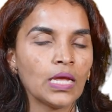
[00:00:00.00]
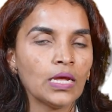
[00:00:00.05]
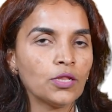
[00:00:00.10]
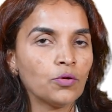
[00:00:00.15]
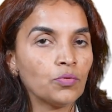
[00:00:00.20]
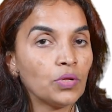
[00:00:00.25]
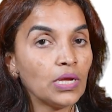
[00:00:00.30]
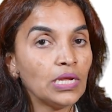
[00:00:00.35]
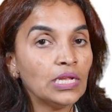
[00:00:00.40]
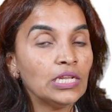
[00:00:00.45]
Now,
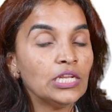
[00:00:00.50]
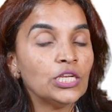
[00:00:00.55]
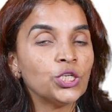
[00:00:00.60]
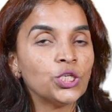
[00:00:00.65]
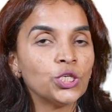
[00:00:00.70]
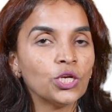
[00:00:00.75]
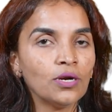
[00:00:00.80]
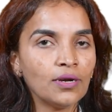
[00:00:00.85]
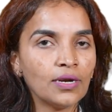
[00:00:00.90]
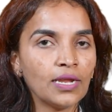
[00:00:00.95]
the
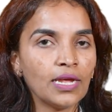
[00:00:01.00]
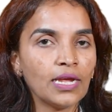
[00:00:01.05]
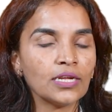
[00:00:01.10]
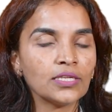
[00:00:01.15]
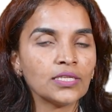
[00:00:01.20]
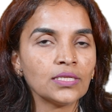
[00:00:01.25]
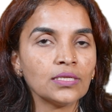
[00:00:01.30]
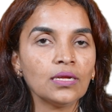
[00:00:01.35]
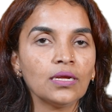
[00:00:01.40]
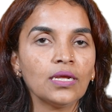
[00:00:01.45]
initial
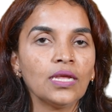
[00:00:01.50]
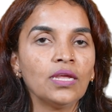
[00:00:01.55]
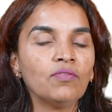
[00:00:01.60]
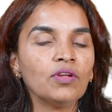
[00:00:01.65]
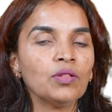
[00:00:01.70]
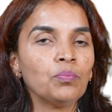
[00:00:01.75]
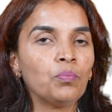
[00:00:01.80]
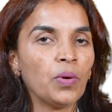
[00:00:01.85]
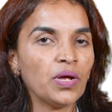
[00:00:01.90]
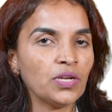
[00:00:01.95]
days,
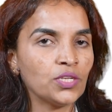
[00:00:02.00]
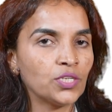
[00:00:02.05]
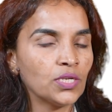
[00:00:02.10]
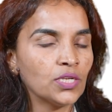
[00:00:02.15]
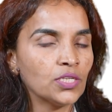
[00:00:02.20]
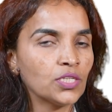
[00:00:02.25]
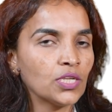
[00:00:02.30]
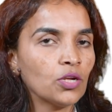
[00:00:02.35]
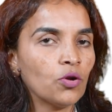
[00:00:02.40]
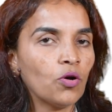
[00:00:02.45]
even
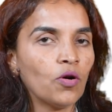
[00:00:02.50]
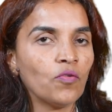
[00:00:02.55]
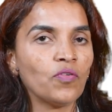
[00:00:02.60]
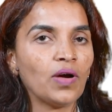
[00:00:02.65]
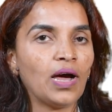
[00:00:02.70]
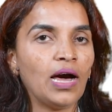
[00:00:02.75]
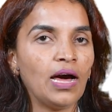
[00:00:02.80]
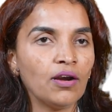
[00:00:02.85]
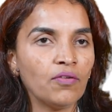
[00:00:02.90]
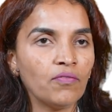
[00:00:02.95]
purchasing of
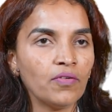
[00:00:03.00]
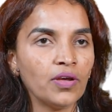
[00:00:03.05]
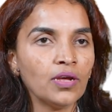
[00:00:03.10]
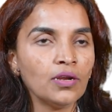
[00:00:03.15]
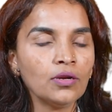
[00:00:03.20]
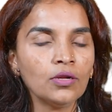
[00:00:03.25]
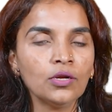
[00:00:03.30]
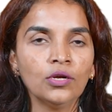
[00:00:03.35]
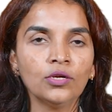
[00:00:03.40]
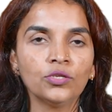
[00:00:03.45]

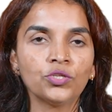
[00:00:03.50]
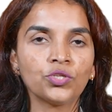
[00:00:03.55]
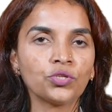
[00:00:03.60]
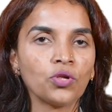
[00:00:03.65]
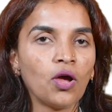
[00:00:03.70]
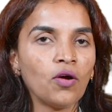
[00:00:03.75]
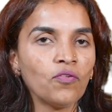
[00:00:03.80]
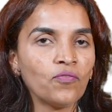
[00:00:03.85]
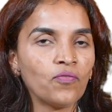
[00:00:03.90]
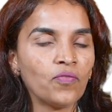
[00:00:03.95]
hardware,
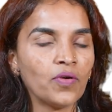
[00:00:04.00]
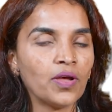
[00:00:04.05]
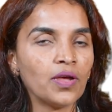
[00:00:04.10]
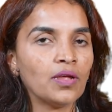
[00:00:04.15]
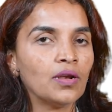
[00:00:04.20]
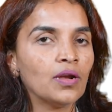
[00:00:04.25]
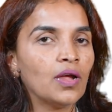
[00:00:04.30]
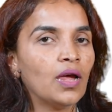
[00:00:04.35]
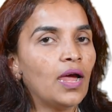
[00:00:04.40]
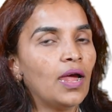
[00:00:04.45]

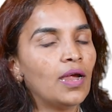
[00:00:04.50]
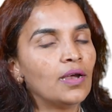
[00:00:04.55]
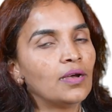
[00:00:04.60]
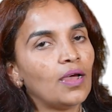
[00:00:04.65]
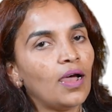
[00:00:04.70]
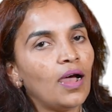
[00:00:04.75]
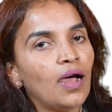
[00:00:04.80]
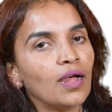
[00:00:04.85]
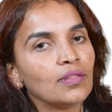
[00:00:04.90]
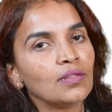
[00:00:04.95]
software and
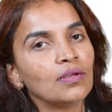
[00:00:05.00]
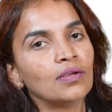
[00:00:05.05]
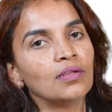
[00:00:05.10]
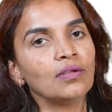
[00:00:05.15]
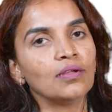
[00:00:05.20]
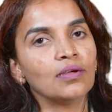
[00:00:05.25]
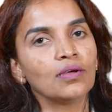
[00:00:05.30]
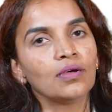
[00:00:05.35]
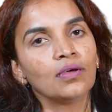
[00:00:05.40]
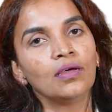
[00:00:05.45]
other
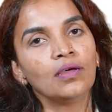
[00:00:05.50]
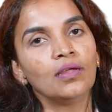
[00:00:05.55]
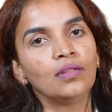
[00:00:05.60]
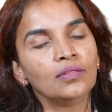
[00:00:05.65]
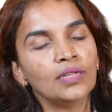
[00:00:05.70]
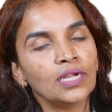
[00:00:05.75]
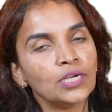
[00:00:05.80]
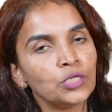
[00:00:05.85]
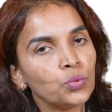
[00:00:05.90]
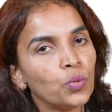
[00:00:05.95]

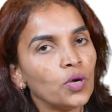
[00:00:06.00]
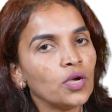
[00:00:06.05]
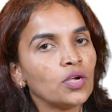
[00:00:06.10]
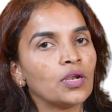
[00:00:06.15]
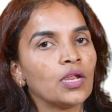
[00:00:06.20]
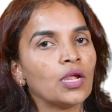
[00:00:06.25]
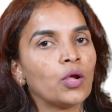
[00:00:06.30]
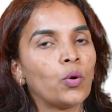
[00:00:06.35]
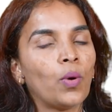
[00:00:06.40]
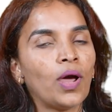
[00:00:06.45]
network
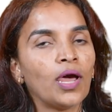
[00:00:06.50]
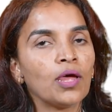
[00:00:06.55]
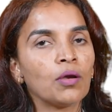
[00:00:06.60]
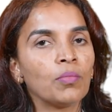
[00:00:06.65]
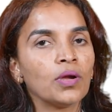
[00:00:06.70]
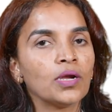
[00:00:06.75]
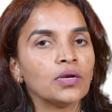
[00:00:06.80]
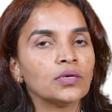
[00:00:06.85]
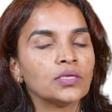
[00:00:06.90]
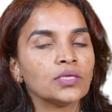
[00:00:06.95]

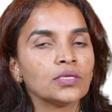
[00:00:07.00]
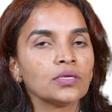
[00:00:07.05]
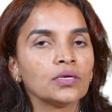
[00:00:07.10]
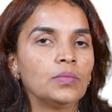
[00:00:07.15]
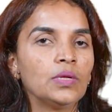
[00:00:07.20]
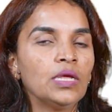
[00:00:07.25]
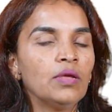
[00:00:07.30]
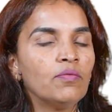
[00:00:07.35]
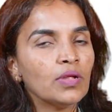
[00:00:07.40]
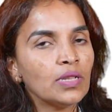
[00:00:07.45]
requirements,
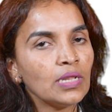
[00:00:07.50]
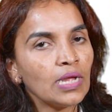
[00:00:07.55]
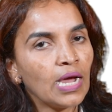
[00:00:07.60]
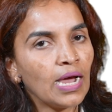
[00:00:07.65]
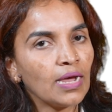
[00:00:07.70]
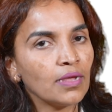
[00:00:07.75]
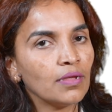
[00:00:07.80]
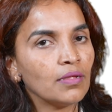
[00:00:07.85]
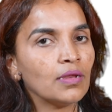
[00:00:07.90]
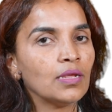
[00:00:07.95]
even
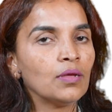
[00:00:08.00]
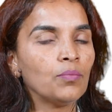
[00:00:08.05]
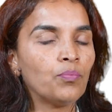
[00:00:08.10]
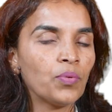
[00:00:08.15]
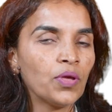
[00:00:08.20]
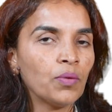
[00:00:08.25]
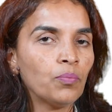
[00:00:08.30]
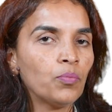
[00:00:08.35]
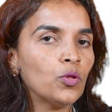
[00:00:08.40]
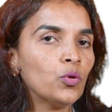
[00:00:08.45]
hiring
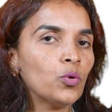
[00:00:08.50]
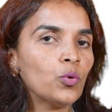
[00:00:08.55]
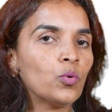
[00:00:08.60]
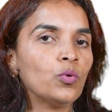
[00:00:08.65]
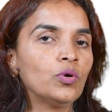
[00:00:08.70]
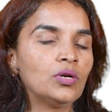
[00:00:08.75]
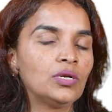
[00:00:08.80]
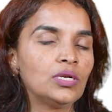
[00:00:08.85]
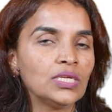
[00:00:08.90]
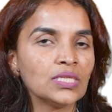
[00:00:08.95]
people who
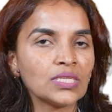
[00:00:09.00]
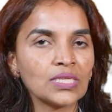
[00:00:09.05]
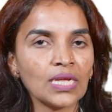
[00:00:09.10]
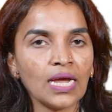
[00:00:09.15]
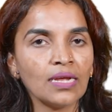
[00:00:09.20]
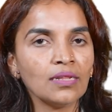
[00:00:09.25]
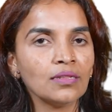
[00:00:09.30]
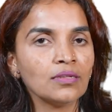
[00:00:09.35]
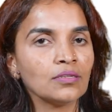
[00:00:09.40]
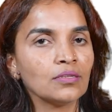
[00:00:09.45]
could
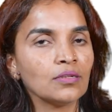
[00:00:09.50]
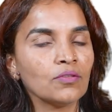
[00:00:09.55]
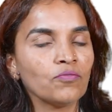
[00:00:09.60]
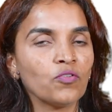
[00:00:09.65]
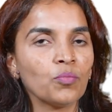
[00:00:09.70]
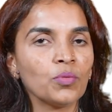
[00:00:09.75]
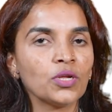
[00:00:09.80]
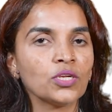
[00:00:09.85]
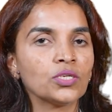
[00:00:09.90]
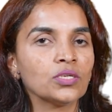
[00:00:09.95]
design these
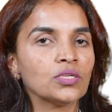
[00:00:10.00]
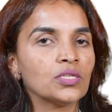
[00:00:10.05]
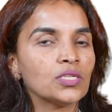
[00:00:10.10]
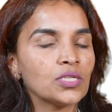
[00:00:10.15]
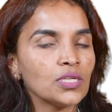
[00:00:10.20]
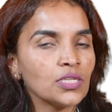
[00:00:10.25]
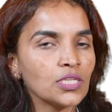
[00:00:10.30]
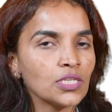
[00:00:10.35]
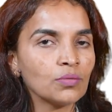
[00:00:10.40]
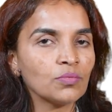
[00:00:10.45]
information
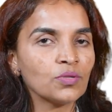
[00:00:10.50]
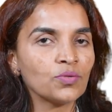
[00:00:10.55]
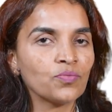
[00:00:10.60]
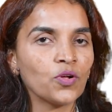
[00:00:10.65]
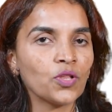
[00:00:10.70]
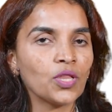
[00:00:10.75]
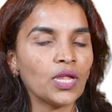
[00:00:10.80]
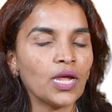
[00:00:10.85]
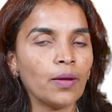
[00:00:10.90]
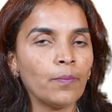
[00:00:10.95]
systems
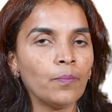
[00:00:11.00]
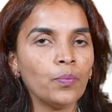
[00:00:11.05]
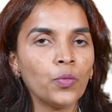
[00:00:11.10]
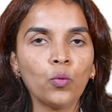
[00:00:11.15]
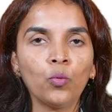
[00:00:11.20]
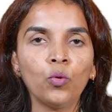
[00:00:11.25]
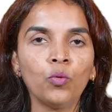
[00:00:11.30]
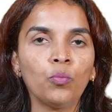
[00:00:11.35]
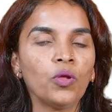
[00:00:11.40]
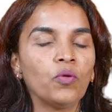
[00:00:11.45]
for them
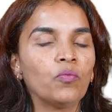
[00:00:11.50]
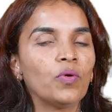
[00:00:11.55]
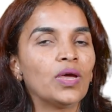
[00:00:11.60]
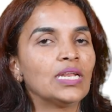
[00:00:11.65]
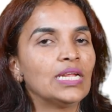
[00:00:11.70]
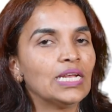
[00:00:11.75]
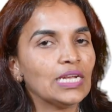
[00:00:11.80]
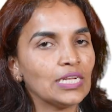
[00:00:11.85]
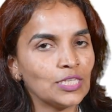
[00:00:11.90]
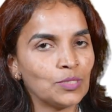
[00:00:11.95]
would be
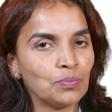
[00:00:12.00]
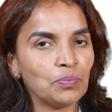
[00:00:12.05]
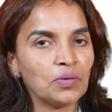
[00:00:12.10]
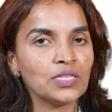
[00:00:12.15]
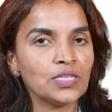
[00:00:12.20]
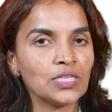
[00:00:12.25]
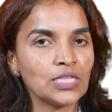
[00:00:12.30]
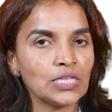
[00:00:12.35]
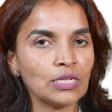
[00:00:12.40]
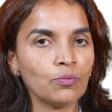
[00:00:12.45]
very
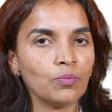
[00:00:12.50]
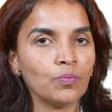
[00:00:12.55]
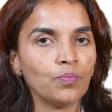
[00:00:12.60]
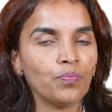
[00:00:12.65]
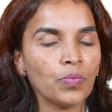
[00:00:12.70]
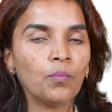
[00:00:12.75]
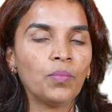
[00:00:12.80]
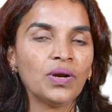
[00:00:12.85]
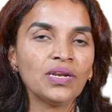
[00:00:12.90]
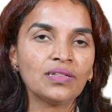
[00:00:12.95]
expensive.
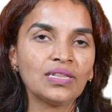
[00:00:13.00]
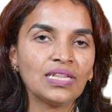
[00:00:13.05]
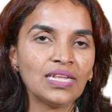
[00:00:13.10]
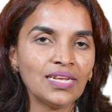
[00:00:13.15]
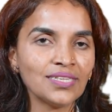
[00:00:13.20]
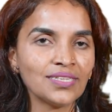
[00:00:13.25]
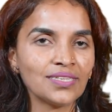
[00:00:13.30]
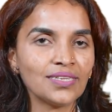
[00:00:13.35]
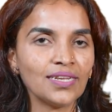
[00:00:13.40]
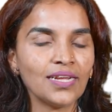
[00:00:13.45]
But
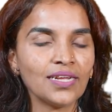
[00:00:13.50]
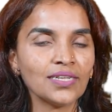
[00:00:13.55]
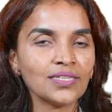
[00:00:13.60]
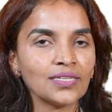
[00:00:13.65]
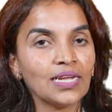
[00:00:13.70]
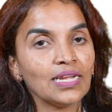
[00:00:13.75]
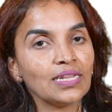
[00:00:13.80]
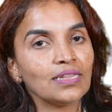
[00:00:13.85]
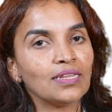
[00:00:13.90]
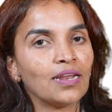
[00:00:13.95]
these days,
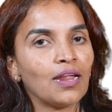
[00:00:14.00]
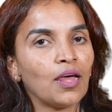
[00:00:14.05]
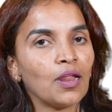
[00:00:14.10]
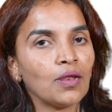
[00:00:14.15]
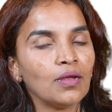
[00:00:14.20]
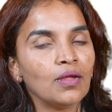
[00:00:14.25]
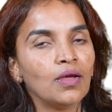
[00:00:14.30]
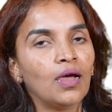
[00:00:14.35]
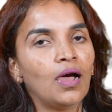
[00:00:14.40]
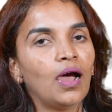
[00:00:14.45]
there
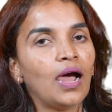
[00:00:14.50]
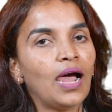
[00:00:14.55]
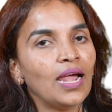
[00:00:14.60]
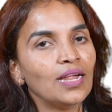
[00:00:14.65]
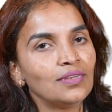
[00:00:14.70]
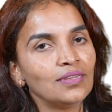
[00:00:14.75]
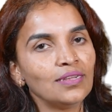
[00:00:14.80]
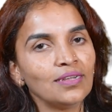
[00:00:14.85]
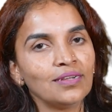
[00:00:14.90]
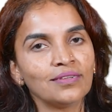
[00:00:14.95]
are
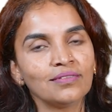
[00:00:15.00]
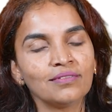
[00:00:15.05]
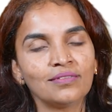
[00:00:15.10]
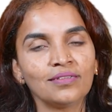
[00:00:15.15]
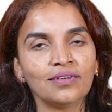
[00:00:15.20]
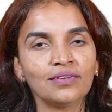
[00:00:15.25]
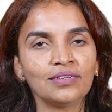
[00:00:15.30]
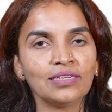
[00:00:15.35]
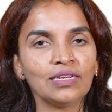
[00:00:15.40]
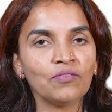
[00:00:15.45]
IT
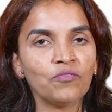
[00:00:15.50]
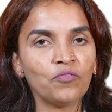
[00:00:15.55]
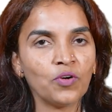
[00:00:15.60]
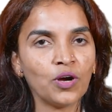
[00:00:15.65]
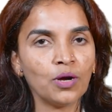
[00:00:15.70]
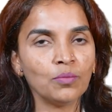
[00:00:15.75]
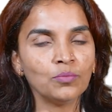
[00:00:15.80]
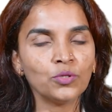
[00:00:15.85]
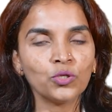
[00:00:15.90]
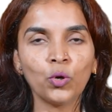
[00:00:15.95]
consulting
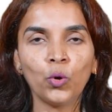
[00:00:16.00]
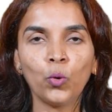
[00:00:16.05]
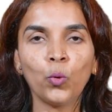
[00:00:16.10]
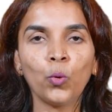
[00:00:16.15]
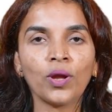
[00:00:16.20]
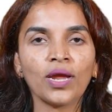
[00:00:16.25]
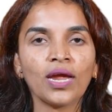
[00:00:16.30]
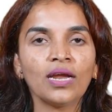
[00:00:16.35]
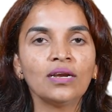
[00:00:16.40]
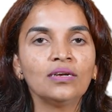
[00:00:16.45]
firms who
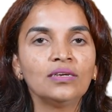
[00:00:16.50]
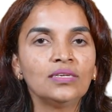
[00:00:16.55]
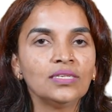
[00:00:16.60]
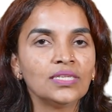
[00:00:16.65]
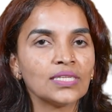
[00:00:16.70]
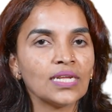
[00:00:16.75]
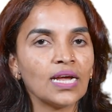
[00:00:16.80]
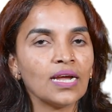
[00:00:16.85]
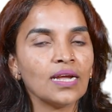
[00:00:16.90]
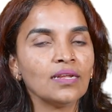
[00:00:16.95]
can
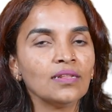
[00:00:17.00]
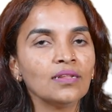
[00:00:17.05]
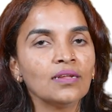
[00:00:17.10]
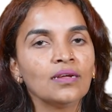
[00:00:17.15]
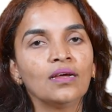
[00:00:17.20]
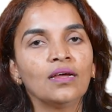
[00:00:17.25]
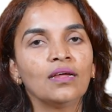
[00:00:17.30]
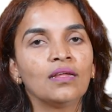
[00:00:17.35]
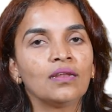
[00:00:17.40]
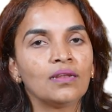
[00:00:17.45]
design
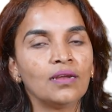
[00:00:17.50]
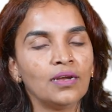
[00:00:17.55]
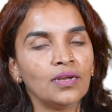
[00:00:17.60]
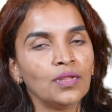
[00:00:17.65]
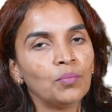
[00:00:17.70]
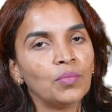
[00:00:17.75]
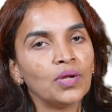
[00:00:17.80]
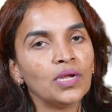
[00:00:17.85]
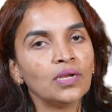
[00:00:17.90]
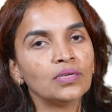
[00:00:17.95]

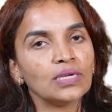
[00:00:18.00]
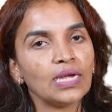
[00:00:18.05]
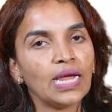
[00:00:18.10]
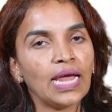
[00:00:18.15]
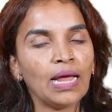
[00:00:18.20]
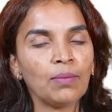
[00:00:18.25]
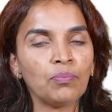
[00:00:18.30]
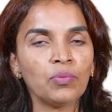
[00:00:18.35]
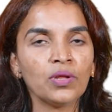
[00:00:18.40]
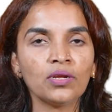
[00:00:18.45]
ready-made
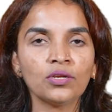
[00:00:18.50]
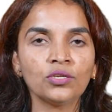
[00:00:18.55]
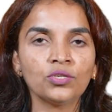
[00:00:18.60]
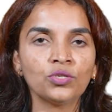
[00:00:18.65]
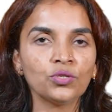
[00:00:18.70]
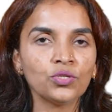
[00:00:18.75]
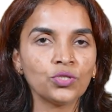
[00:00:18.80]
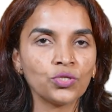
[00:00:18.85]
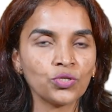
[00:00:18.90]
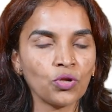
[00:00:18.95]

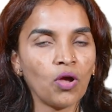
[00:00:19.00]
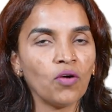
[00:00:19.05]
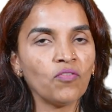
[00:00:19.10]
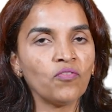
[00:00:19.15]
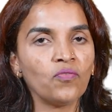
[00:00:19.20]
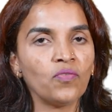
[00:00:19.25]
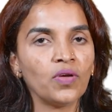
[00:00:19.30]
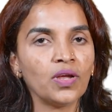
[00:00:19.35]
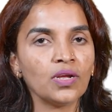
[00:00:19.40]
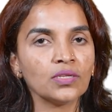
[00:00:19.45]
application
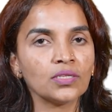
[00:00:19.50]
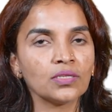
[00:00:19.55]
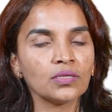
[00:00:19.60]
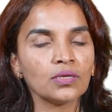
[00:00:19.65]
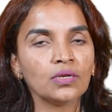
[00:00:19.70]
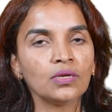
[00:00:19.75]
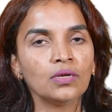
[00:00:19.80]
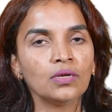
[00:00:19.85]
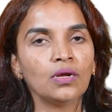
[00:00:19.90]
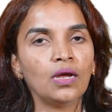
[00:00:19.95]
softwares
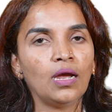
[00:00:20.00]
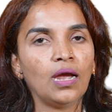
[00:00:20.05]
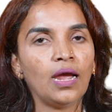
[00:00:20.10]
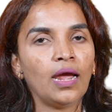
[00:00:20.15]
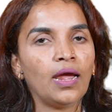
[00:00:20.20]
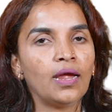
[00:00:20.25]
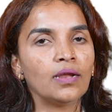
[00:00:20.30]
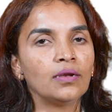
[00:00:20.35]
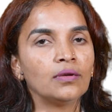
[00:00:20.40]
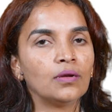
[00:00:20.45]

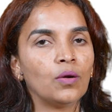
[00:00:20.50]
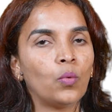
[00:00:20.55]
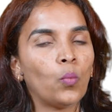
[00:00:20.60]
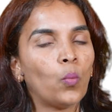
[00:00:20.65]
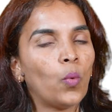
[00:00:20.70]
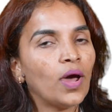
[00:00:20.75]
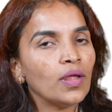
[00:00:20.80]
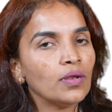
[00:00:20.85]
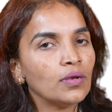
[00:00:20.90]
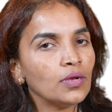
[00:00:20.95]
and
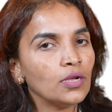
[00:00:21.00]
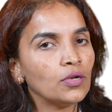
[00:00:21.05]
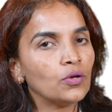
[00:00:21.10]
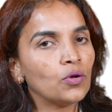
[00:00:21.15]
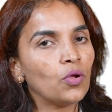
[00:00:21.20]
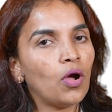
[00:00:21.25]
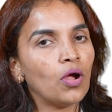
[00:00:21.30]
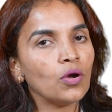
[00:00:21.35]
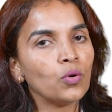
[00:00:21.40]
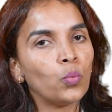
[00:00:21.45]
one need
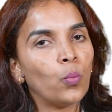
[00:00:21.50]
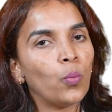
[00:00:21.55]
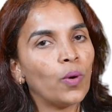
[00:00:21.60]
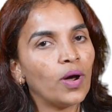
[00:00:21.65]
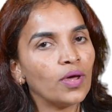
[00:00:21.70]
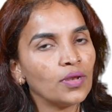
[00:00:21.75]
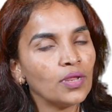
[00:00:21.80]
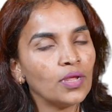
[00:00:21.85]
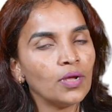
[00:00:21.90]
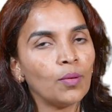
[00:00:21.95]
not
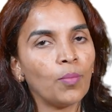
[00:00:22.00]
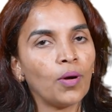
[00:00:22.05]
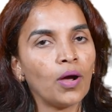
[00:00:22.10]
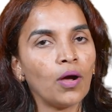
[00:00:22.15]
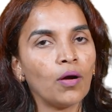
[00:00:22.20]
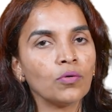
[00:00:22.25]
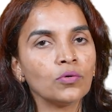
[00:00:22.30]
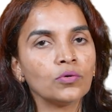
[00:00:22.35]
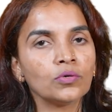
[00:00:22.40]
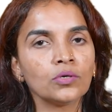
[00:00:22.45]
worry
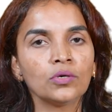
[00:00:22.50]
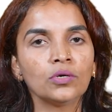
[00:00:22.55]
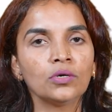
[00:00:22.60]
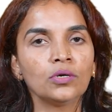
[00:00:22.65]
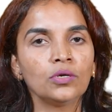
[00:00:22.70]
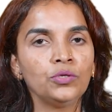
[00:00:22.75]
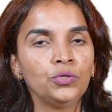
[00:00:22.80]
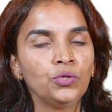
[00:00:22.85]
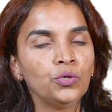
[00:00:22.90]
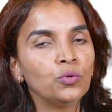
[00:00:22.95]
about
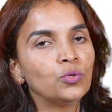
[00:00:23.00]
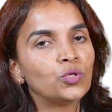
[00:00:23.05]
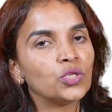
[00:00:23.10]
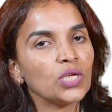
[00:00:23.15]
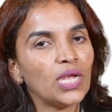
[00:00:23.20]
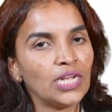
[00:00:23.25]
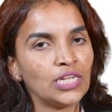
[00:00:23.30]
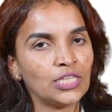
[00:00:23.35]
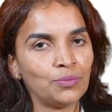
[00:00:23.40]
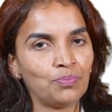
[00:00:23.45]
huge
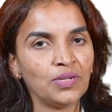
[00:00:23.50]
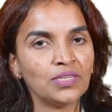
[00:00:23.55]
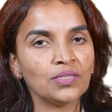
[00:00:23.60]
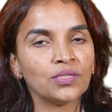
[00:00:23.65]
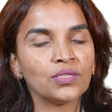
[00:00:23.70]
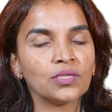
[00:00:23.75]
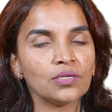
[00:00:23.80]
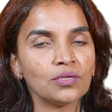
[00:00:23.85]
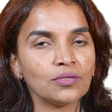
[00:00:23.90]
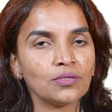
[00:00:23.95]

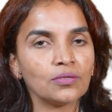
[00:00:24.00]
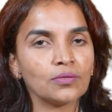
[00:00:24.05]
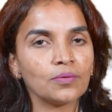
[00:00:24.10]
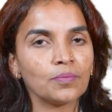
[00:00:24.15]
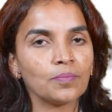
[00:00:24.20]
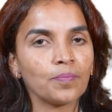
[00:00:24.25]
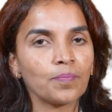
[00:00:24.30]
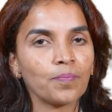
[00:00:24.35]
expenses.